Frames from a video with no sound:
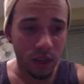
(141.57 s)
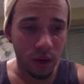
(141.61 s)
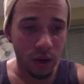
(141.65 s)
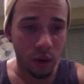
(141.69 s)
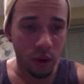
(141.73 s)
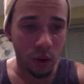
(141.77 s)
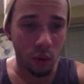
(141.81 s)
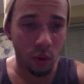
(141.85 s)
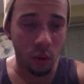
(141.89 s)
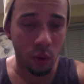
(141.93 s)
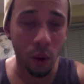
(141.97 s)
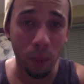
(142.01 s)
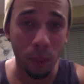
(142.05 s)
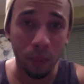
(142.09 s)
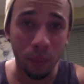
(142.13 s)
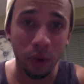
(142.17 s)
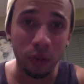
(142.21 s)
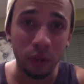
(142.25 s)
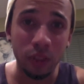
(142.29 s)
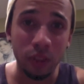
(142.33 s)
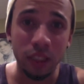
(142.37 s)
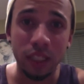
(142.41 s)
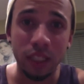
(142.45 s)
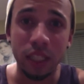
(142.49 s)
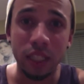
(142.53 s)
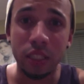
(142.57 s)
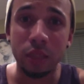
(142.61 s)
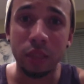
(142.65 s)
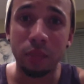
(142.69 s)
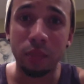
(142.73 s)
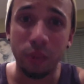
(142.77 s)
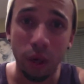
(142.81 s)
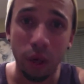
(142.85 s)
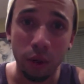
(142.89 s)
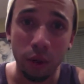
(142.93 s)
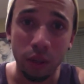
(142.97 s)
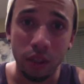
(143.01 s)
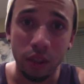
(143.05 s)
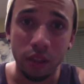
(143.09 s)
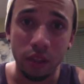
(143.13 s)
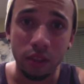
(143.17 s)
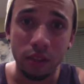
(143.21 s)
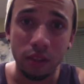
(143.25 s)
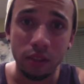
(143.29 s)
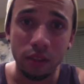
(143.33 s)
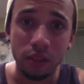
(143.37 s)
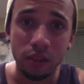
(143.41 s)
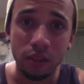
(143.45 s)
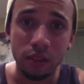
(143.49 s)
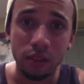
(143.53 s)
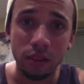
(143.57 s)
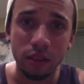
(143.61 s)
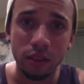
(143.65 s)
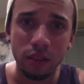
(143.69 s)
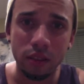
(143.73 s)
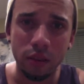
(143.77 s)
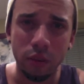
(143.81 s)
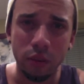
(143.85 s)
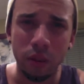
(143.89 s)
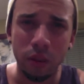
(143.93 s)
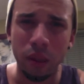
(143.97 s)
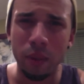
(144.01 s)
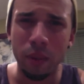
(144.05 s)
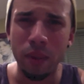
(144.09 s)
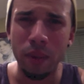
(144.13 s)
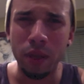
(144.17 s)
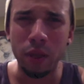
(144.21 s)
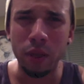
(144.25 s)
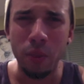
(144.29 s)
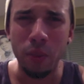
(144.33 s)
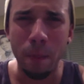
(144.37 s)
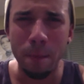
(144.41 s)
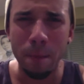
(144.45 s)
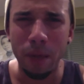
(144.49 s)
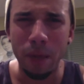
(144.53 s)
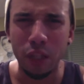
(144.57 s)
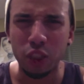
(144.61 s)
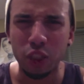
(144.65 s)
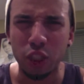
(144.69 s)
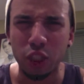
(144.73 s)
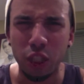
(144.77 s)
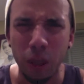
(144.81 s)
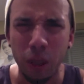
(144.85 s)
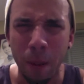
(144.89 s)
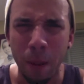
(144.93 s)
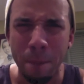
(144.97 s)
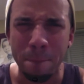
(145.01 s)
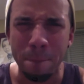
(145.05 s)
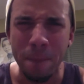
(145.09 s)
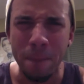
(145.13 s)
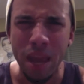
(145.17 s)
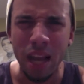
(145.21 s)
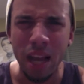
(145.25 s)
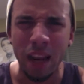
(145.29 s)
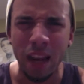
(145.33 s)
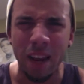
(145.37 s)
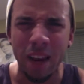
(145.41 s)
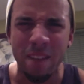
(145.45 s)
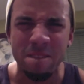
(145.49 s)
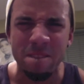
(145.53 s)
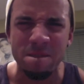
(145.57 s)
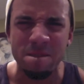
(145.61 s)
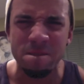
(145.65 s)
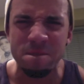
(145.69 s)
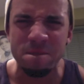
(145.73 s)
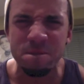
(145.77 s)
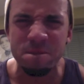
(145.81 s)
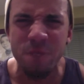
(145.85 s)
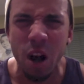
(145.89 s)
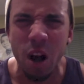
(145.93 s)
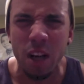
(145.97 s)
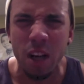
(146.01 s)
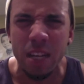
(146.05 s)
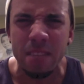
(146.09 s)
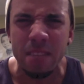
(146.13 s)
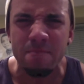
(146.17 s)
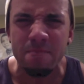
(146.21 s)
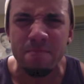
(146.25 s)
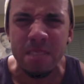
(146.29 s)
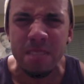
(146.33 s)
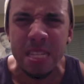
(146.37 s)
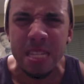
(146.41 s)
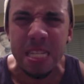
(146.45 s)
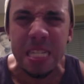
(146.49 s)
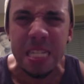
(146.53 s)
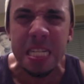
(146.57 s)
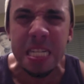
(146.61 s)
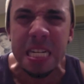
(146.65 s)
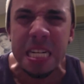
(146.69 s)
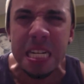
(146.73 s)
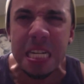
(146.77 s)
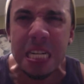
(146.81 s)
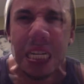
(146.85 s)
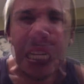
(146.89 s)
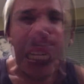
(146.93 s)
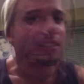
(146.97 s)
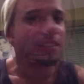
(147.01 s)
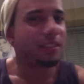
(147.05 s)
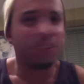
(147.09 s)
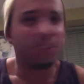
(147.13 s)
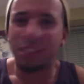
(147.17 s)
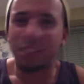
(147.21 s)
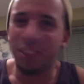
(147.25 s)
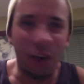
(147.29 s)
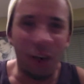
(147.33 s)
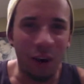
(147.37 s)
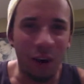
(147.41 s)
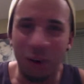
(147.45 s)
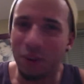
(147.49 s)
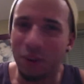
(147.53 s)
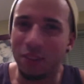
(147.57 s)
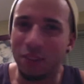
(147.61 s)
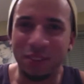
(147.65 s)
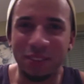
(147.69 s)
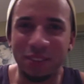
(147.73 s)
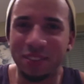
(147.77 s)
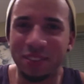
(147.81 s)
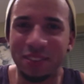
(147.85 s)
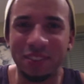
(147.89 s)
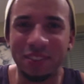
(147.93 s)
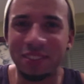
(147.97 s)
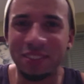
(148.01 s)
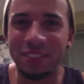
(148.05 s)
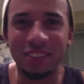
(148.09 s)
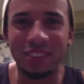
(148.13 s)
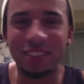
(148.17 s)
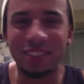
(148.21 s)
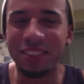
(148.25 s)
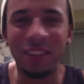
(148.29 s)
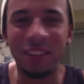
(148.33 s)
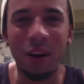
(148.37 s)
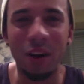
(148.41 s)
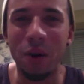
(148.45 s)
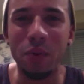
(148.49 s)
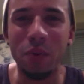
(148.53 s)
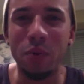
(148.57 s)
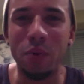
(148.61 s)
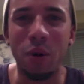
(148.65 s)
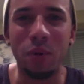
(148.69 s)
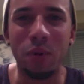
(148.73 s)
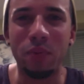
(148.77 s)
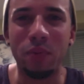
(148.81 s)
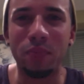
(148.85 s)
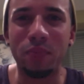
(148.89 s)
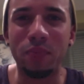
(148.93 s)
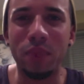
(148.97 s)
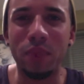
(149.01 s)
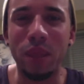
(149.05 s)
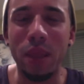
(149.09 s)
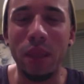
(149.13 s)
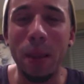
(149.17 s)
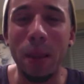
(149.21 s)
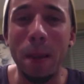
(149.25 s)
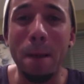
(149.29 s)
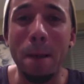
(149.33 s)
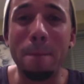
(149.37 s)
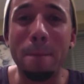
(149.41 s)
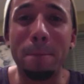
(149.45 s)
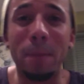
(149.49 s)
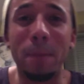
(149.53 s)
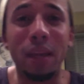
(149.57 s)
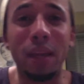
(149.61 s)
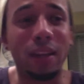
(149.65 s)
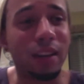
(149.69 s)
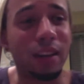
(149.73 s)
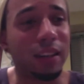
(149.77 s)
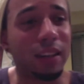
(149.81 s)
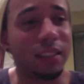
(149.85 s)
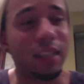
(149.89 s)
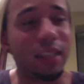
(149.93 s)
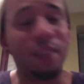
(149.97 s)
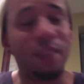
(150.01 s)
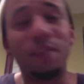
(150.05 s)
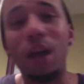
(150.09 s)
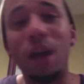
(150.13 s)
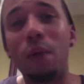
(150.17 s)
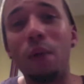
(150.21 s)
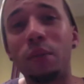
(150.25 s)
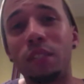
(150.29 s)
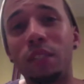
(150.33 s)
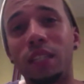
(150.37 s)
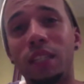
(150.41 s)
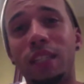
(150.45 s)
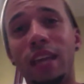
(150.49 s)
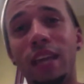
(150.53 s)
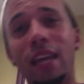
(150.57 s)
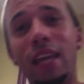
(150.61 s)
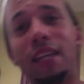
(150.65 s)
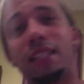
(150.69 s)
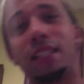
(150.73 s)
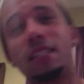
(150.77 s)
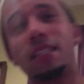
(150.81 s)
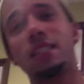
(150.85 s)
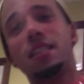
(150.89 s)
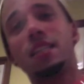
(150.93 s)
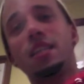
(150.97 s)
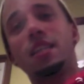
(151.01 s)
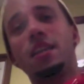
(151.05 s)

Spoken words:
will protein get you bloated? Will it make you muscular and big like a fucking man? No, it won't. Because if that was the case,